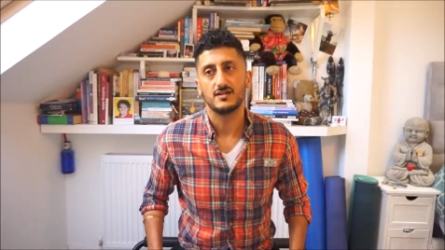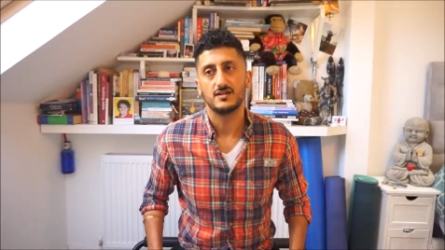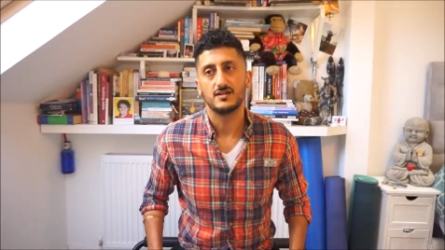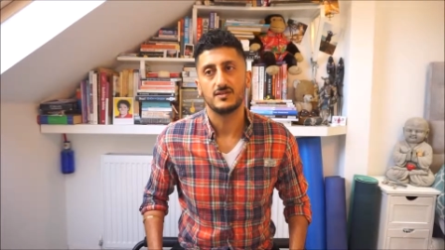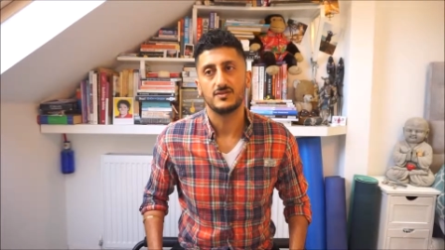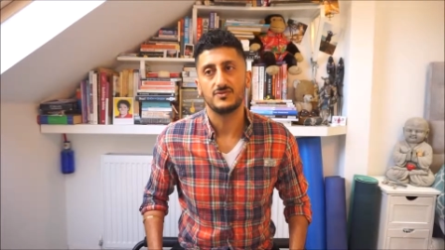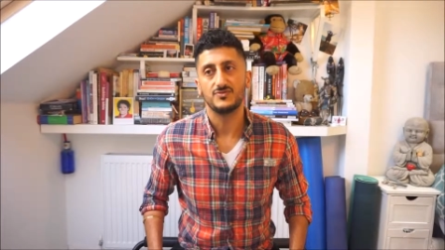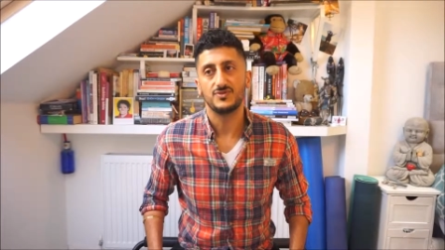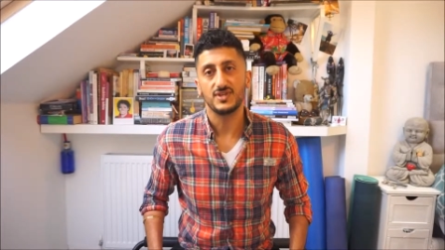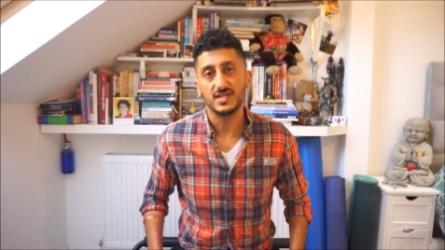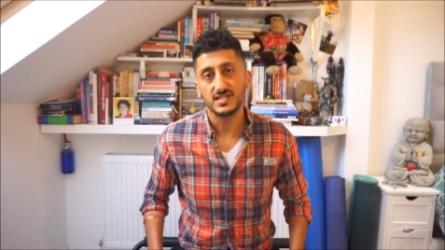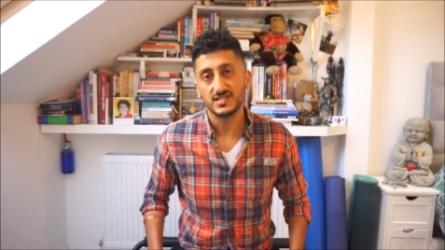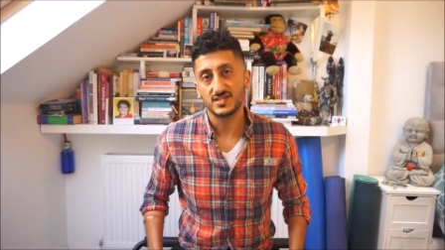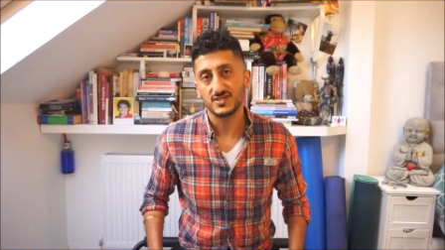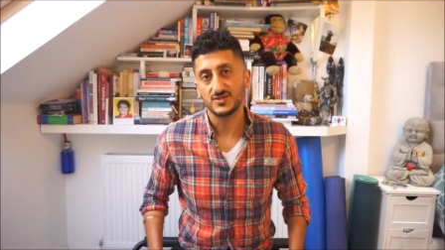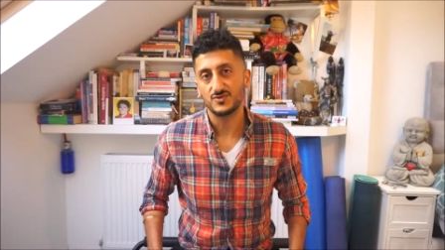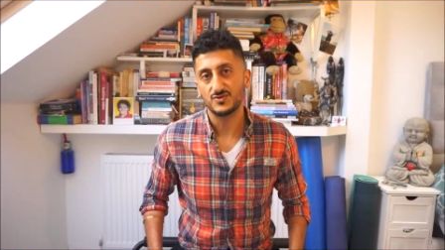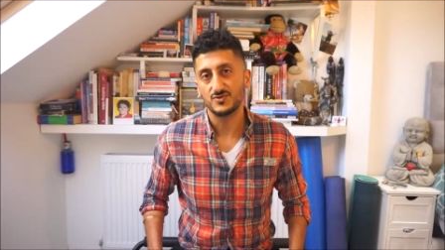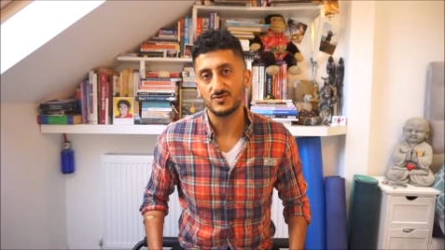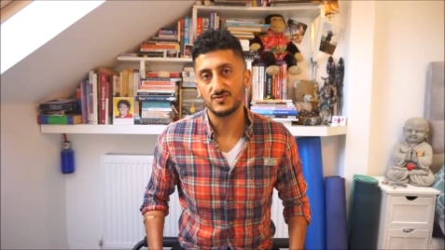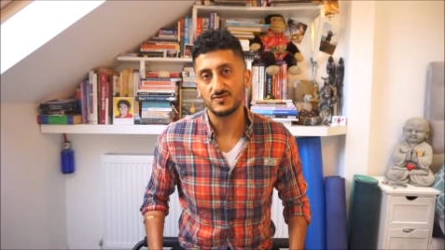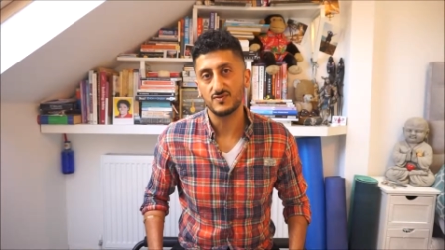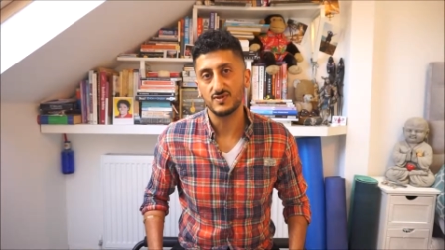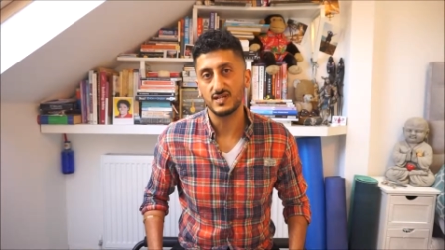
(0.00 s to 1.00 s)
this
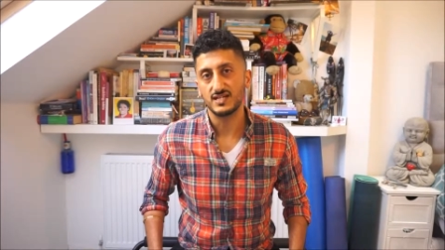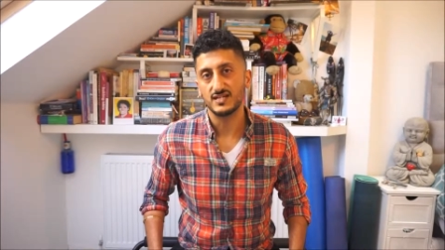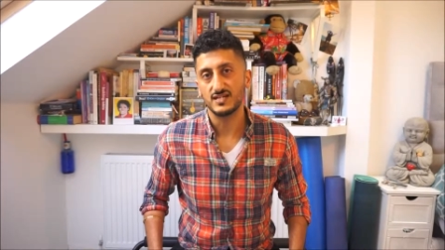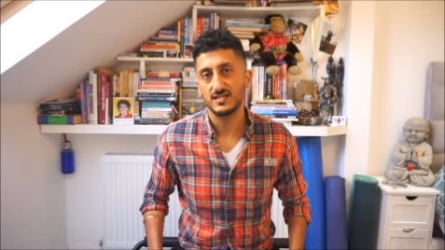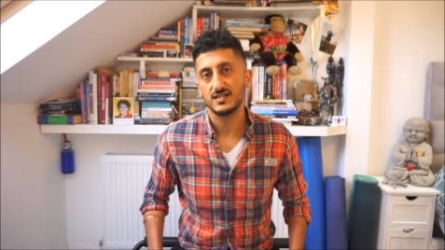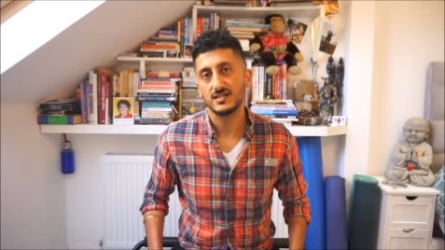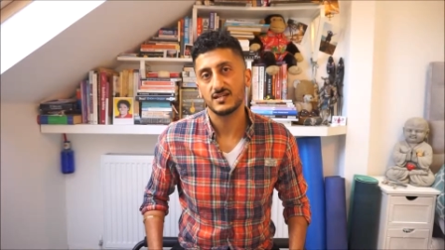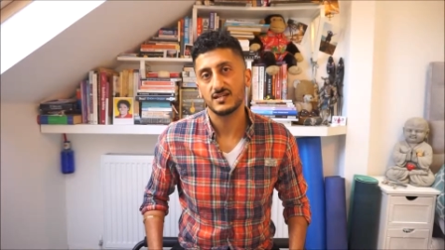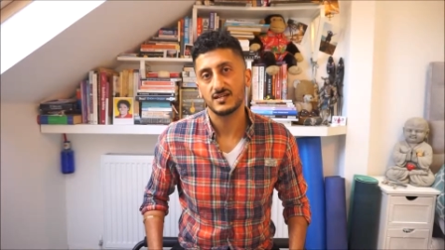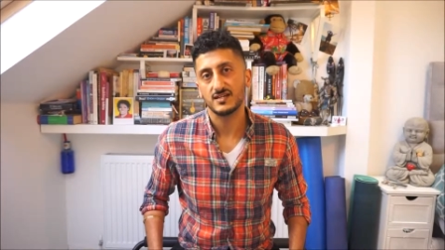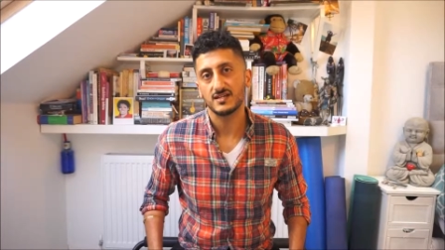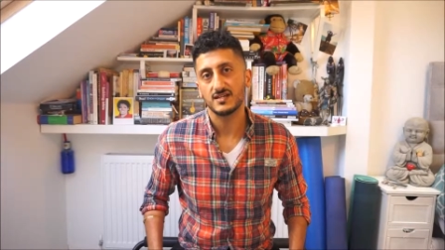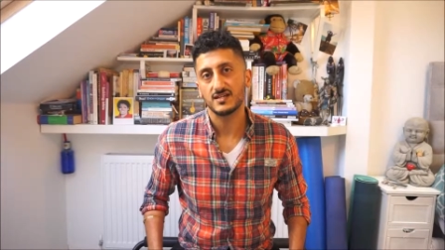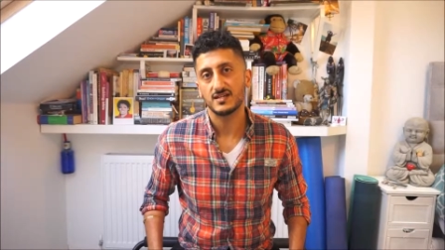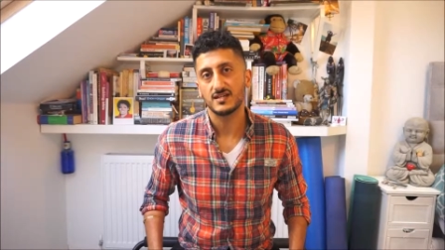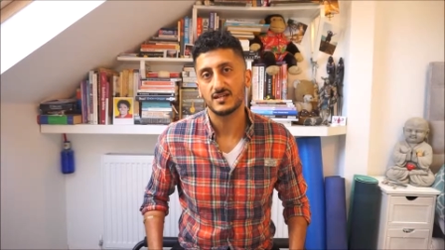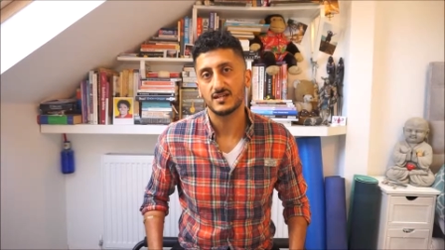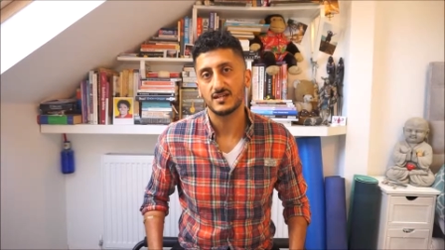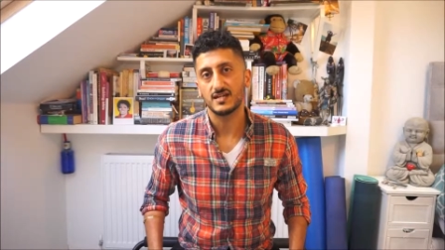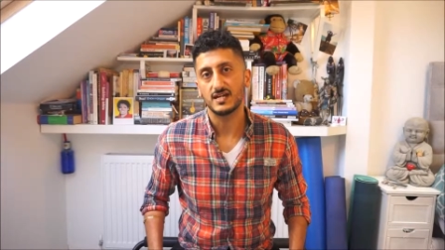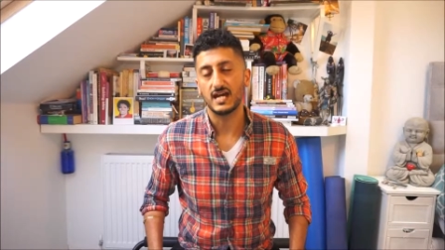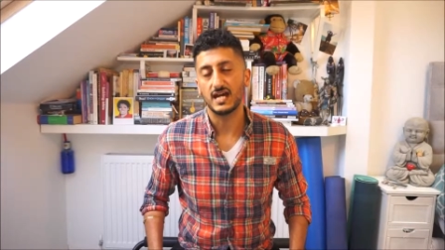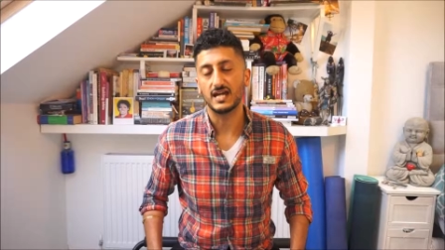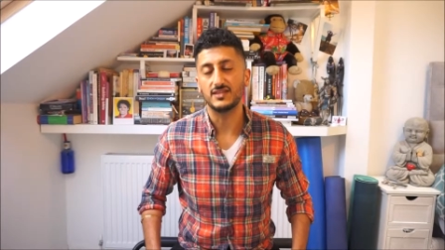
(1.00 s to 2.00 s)
story
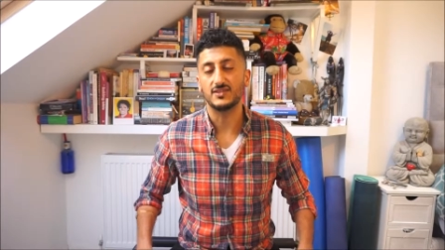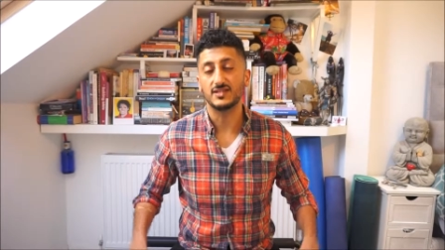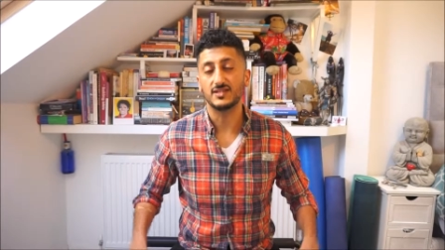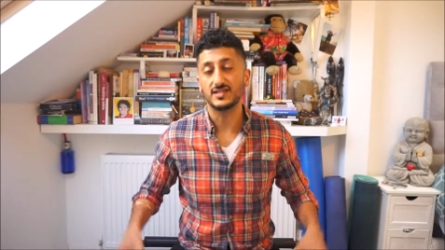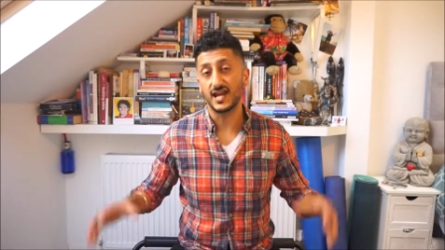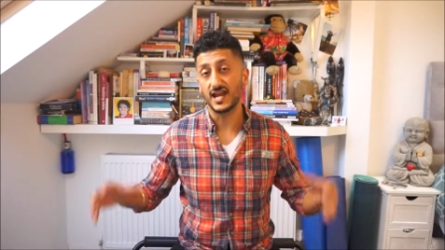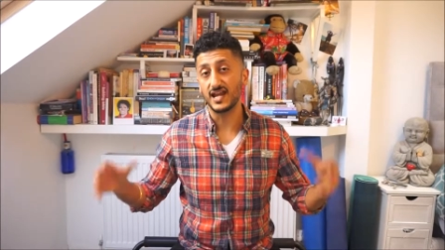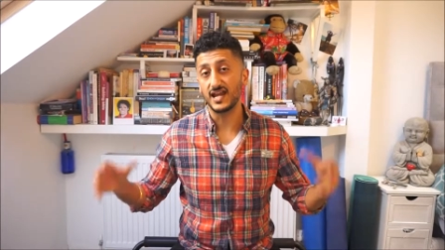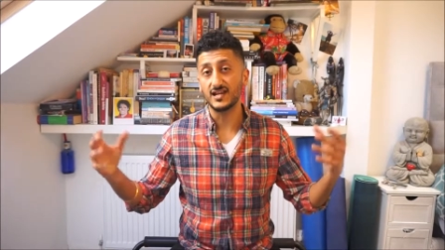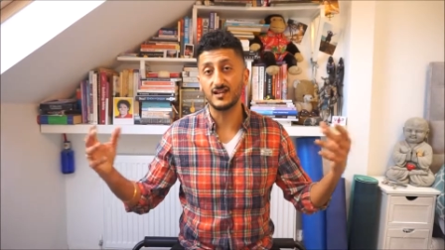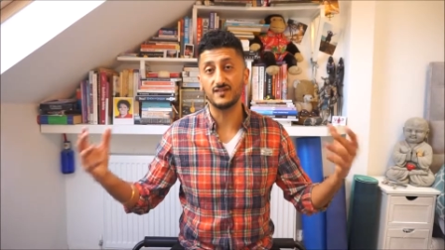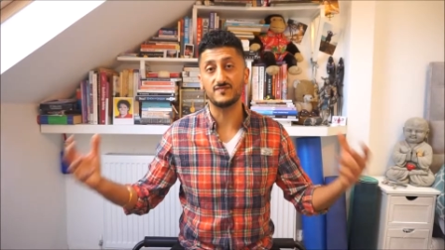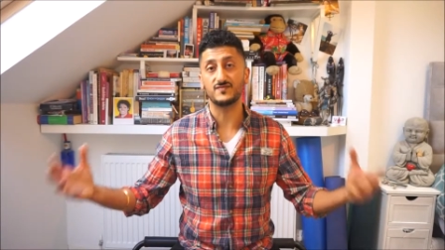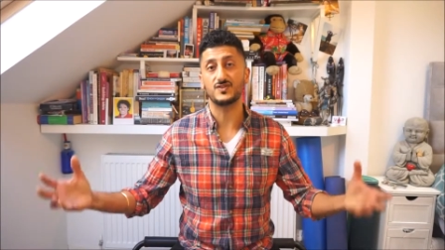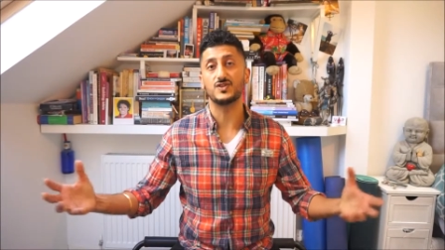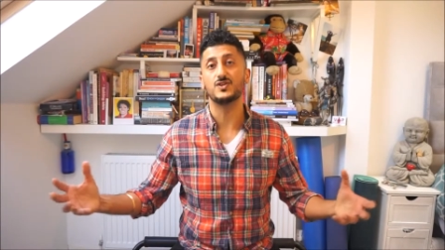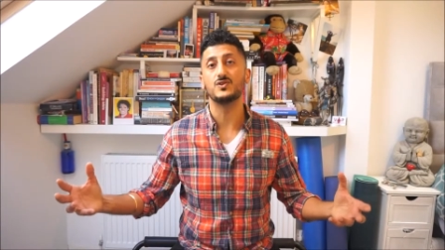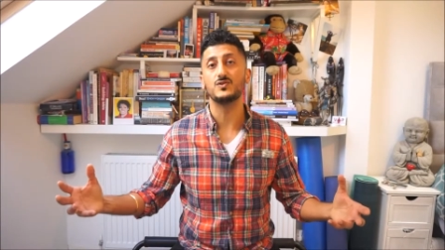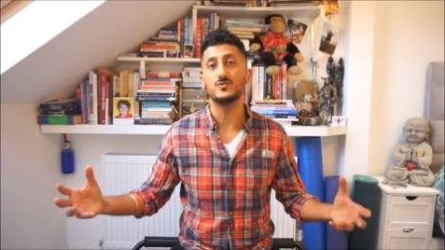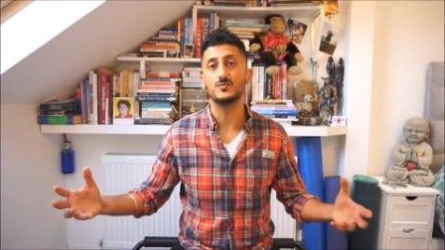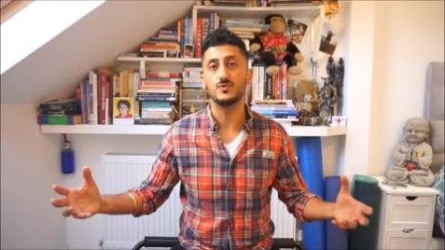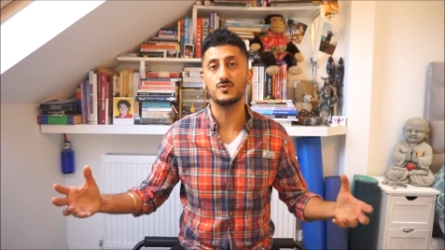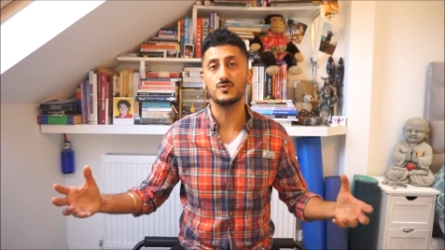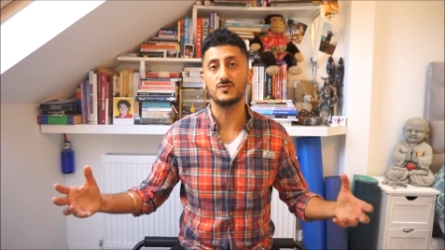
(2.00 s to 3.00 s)
and the Tale of
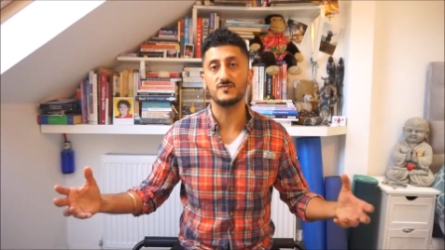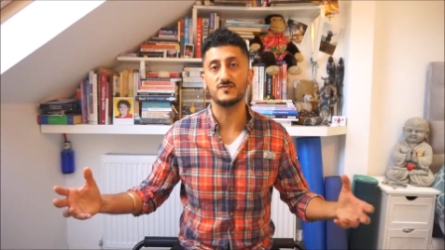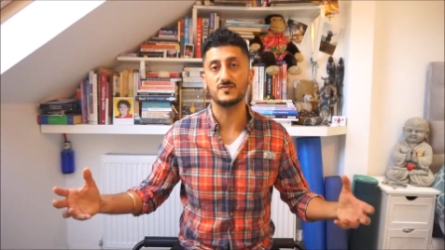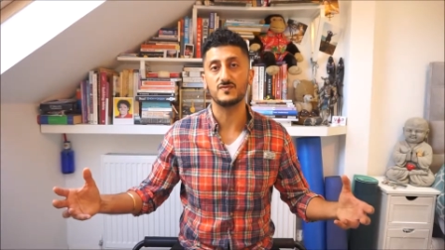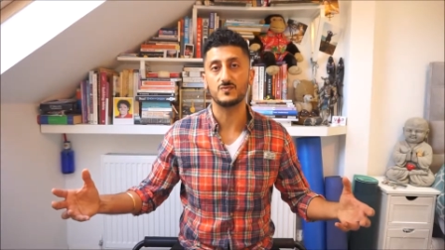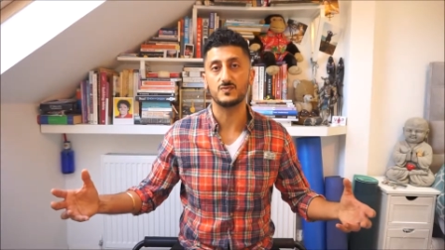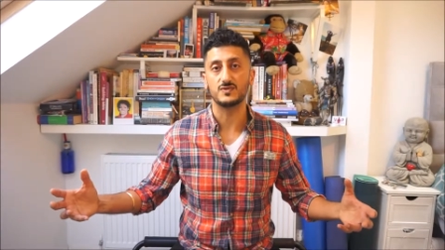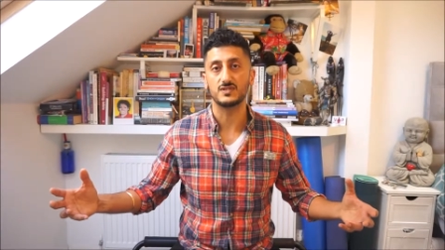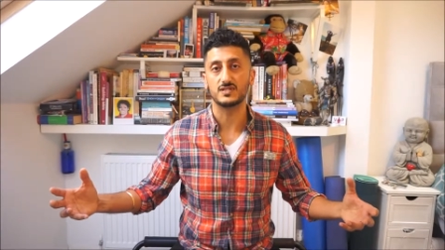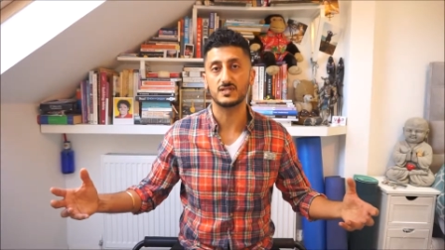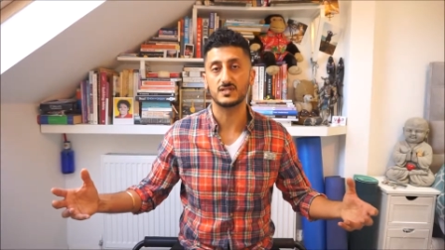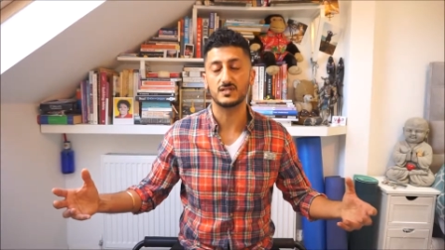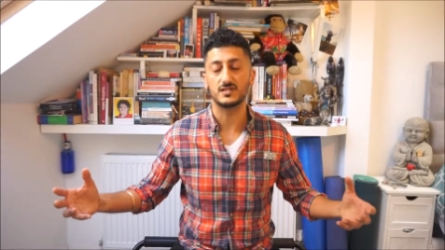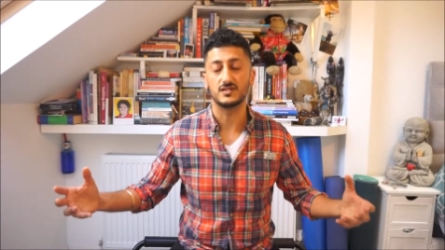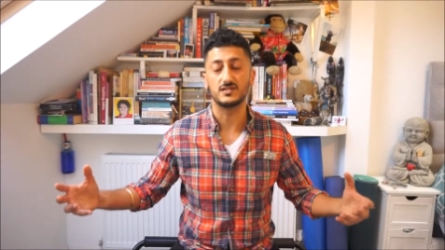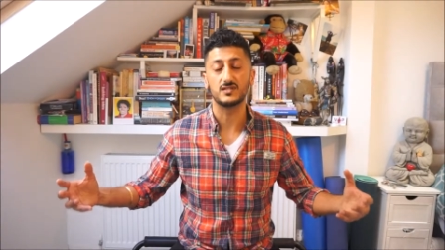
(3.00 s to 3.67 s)
Two Wolves was